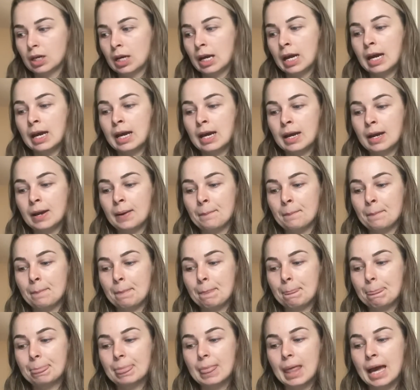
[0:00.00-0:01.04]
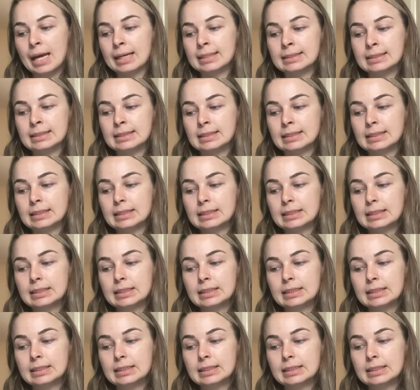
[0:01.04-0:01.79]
and